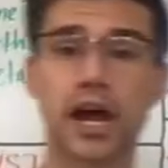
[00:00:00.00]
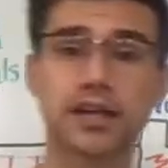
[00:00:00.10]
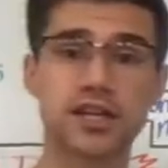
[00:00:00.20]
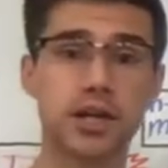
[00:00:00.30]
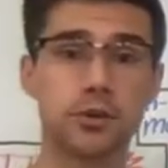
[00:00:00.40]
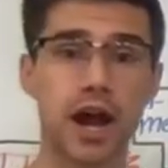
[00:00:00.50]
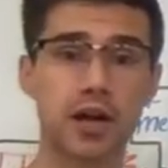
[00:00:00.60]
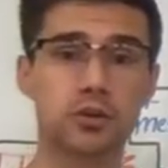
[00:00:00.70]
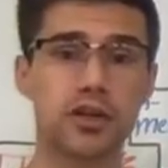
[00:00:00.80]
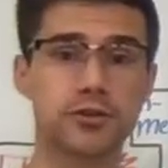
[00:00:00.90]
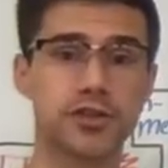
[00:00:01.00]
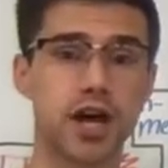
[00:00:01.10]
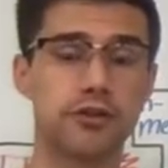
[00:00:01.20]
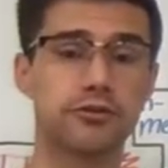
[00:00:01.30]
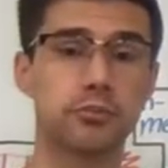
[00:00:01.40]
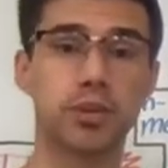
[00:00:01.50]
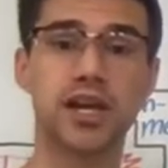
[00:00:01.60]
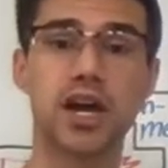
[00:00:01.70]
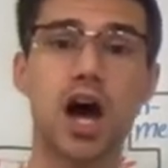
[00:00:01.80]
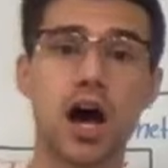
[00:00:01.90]
like to interact with other stuff
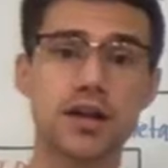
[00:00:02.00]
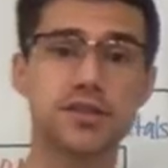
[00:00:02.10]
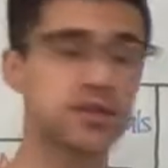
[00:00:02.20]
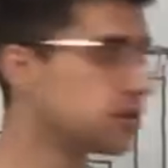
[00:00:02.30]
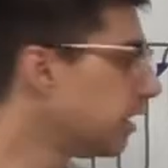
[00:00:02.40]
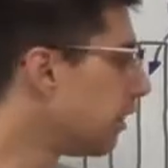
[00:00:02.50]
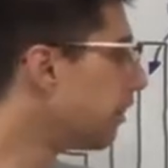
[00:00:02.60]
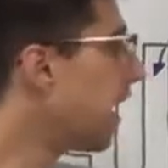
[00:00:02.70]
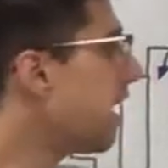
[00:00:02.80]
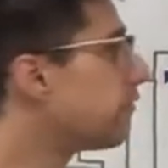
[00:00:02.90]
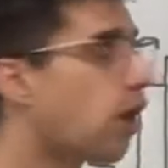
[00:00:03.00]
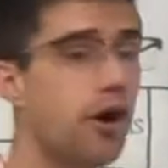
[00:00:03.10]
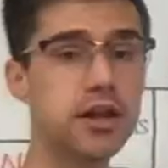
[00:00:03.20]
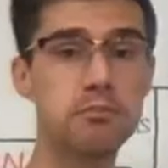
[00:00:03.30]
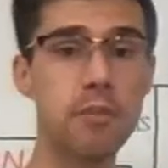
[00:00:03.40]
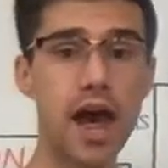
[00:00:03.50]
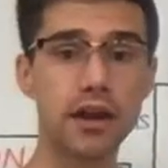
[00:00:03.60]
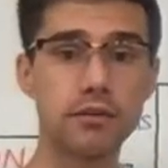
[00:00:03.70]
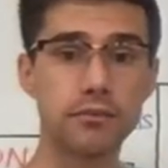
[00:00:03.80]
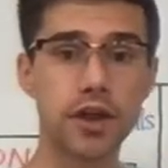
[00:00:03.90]
because they have already
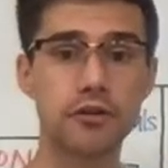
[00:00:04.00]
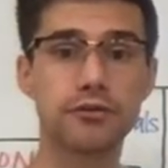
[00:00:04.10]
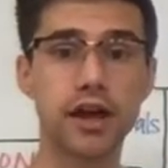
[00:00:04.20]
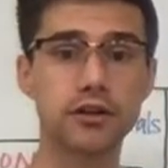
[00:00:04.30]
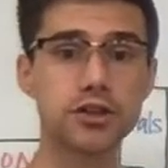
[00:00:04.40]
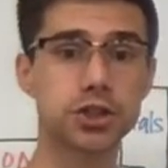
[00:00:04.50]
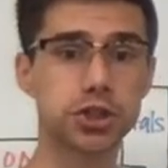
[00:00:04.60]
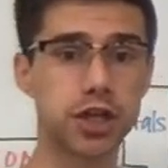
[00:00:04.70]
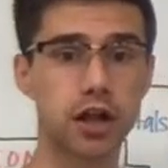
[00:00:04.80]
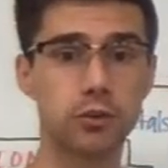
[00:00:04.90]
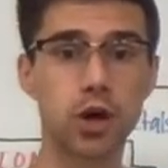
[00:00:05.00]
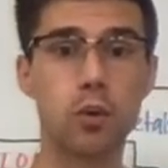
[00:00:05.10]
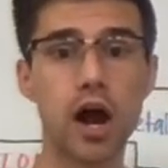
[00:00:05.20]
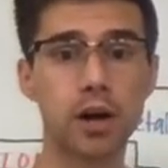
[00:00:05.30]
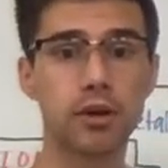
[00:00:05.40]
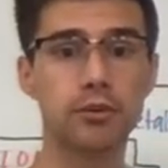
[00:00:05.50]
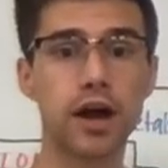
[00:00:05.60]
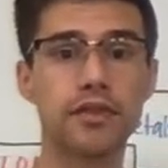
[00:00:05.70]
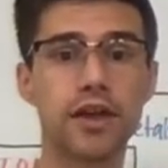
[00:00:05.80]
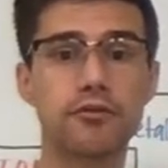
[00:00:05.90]
met their valence shell requirement,
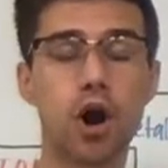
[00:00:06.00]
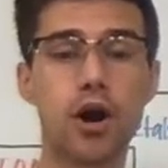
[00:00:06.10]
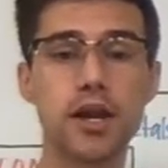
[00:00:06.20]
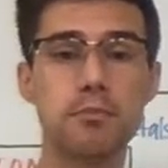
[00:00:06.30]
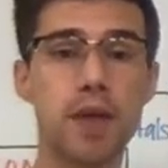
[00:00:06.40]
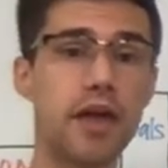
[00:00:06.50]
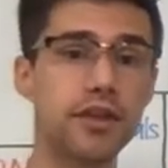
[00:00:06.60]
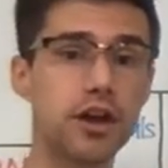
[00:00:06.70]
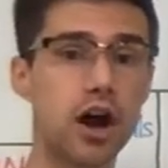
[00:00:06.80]
right? They've already met the